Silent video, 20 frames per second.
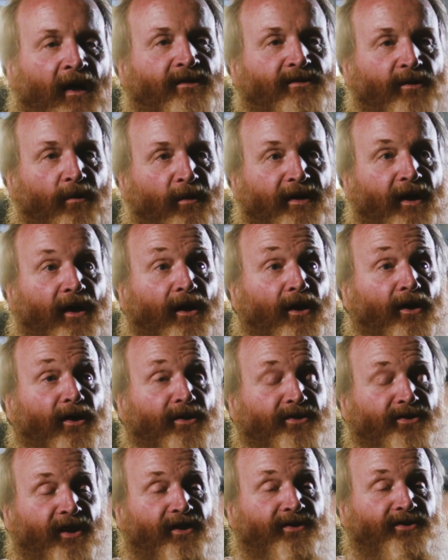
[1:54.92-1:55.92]
So when the
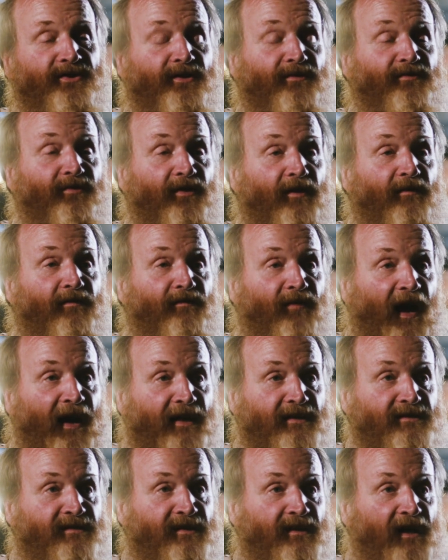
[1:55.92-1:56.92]
urge hits you for a
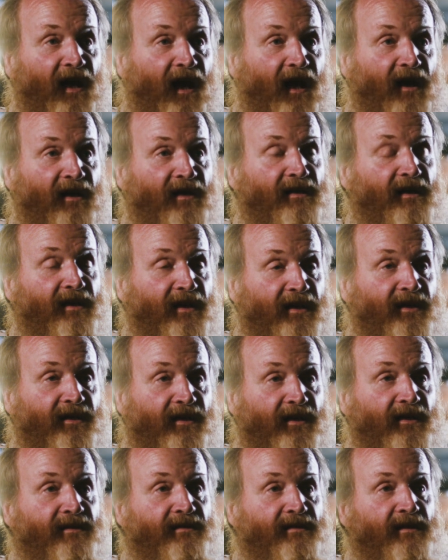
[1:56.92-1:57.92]
fine cigar and liquor,